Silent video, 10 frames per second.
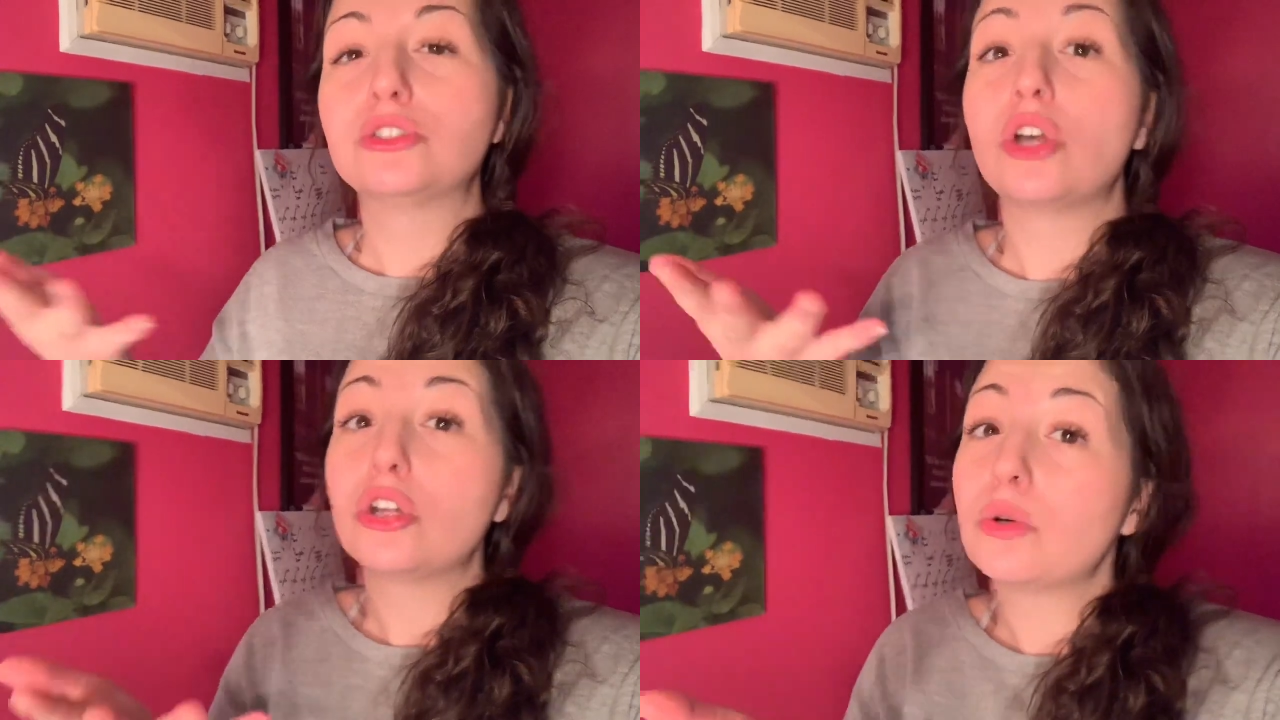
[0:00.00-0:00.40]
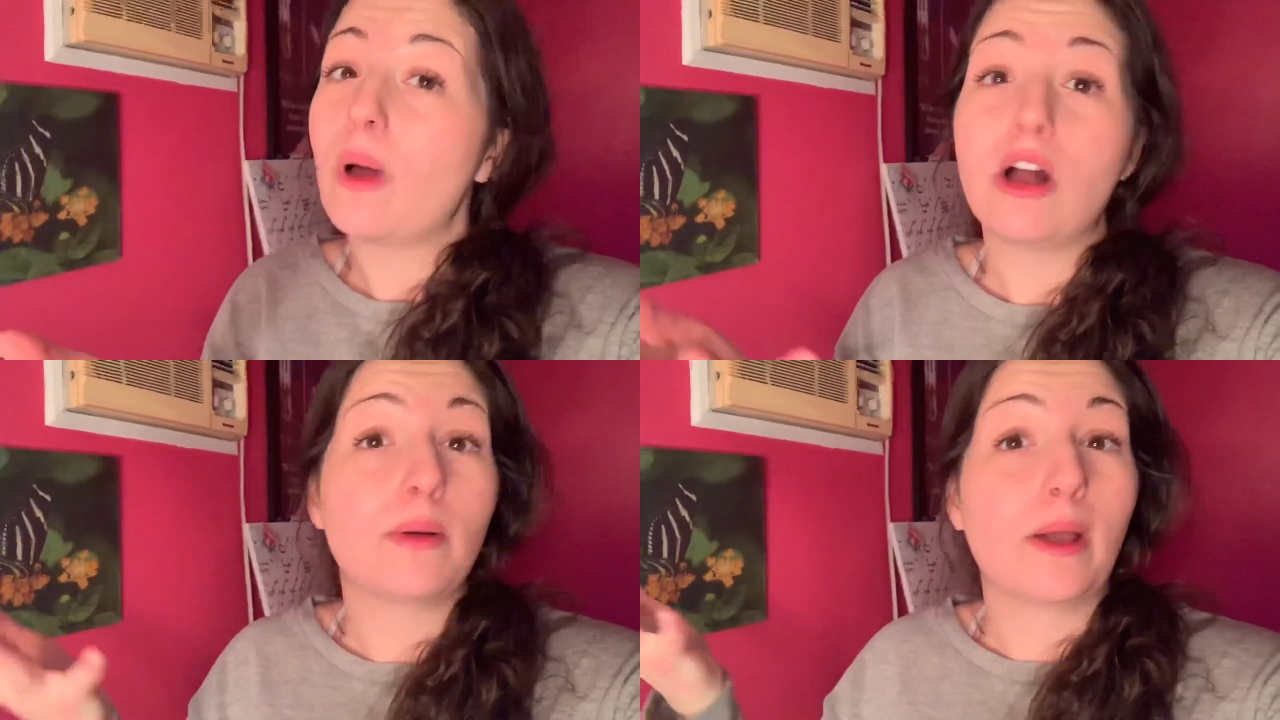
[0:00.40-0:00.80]
So you're
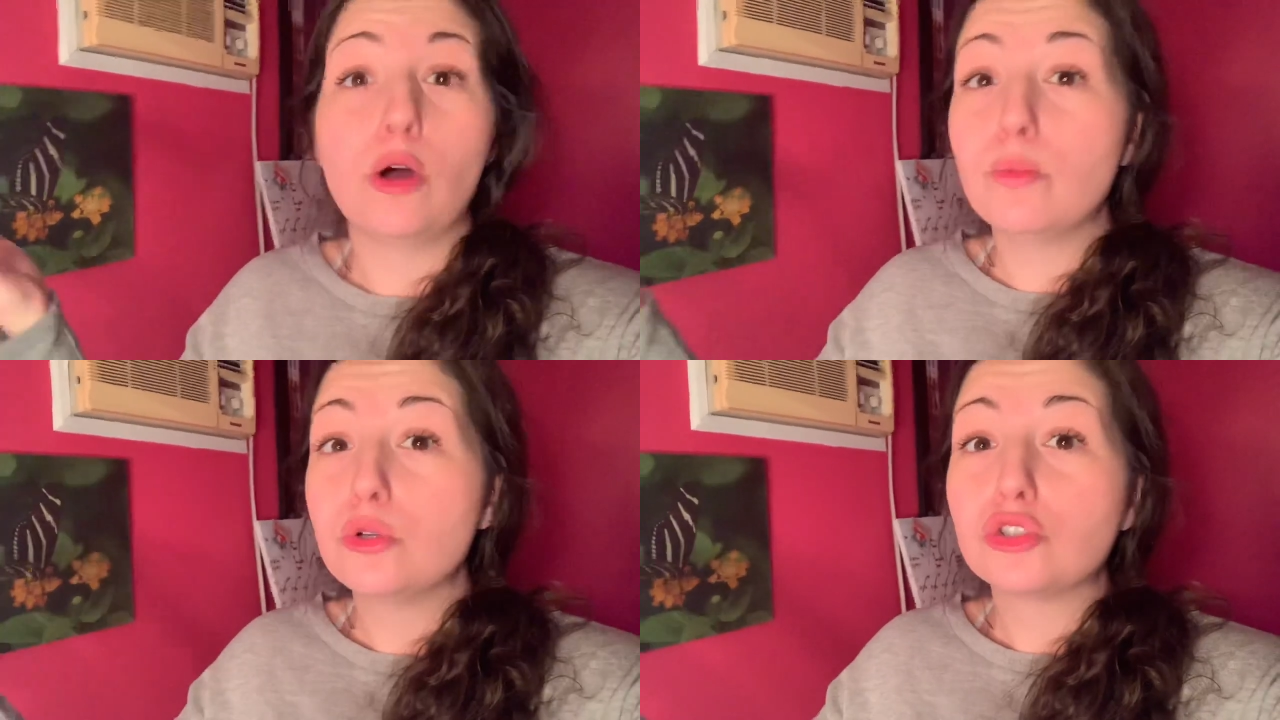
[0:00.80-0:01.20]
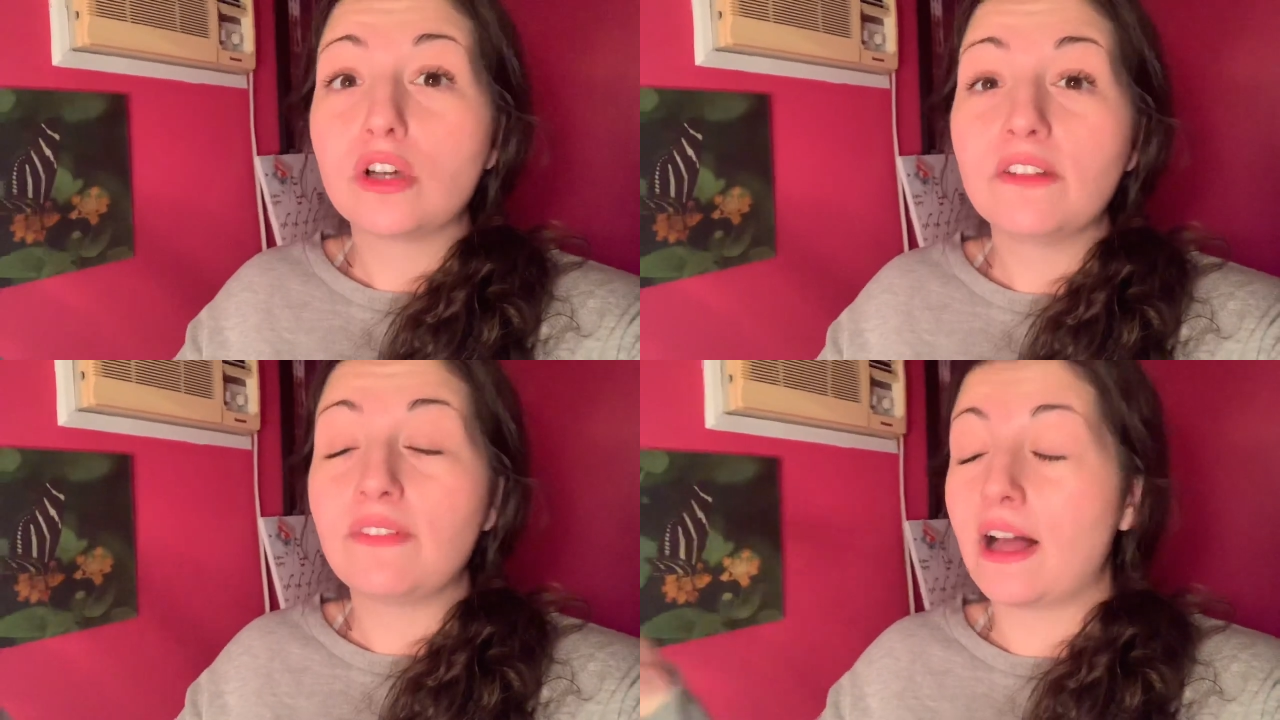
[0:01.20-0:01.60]
welcome. I hope you
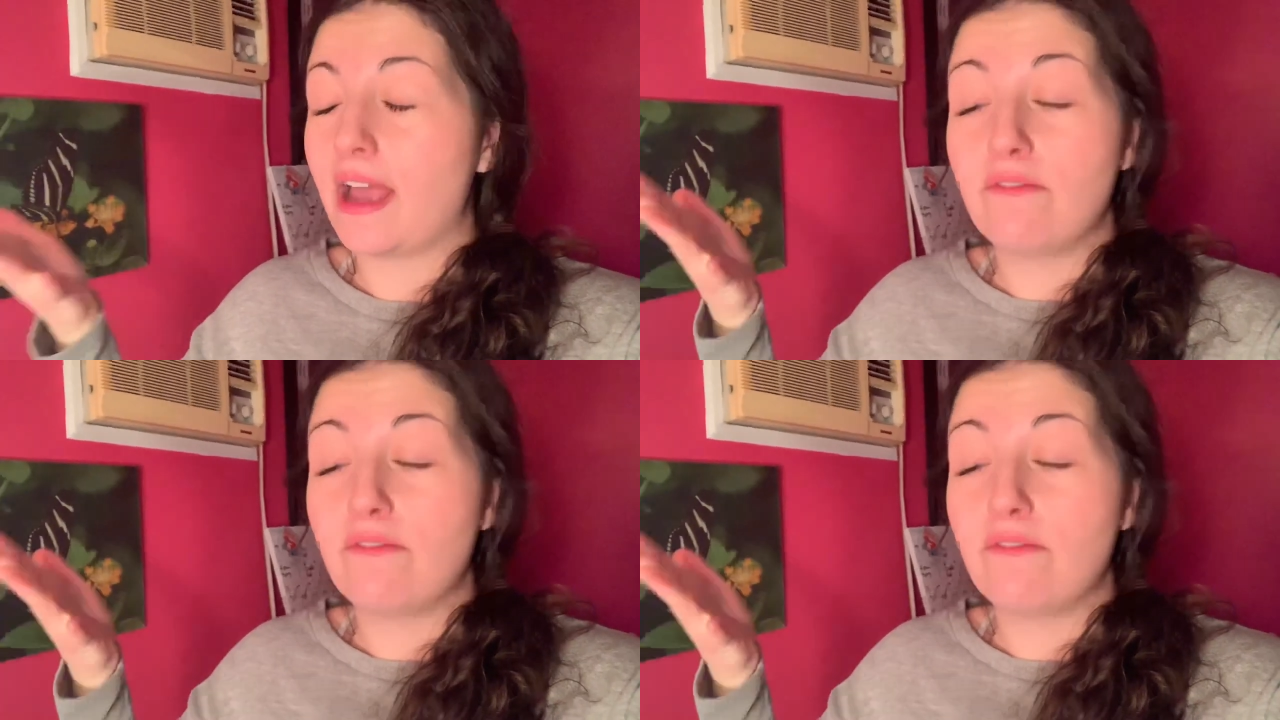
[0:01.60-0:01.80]
enjoy the vlog.